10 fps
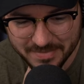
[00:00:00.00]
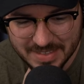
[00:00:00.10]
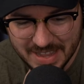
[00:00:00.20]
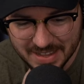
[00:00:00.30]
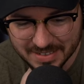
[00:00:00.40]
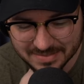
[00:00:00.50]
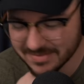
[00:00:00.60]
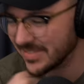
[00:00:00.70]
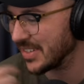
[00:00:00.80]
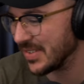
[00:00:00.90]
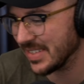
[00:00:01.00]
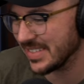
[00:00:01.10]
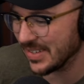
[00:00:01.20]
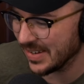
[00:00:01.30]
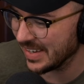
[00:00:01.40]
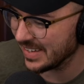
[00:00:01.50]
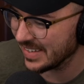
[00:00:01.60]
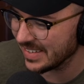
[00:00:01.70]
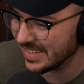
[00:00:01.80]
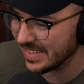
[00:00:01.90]
Yeah. So
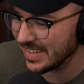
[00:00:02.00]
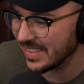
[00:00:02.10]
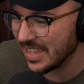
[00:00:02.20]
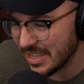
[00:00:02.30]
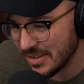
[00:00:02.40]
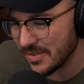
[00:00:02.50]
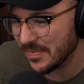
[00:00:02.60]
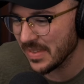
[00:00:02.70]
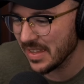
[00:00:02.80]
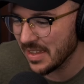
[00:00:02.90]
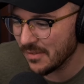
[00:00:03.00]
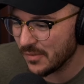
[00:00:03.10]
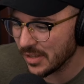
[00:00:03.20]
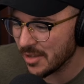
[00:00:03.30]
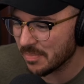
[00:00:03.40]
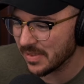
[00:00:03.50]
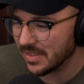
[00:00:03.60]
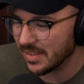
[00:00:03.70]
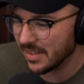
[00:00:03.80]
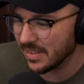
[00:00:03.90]
I thank you, Philip.
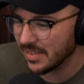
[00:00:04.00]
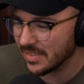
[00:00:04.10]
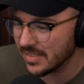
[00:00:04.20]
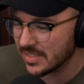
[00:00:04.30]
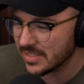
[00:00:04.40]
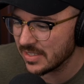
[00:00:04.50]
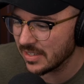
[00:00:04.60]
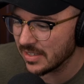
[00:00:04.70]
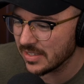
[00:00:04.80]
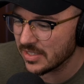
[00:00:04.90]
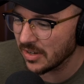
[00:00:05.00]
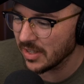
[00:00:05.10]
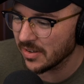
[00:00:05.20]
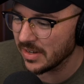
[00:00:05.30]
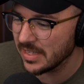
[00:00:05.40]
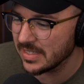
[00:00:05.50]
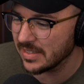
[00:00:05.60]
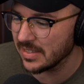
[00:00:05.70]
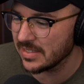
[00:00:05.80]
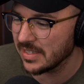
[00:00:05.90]
Starliner isn't
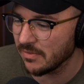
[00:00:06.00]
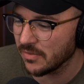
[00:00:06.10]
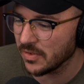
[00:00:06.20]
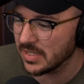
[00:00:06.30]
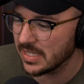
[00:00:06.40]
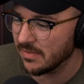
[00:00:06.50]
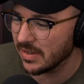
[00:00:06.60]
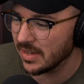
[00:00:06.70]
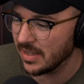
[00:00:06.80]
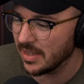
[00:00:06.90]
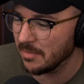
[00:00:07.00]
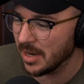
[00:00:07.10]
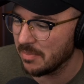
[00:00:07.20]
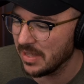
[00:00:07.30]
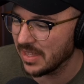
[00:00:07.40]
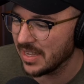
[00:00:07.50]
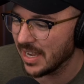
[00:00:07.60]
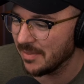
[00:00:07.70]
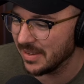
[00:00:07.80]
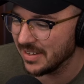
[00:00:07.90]
the 747. It might be the
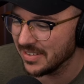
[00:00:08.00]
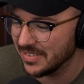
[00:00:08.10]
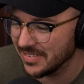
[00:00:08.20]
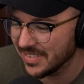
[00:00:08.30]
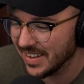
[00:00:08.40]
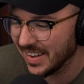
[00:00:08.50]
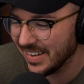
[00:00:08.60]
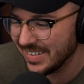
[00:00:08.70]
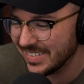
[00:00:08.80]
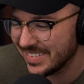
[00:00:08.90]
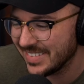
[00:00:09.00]
Comet. Oh God.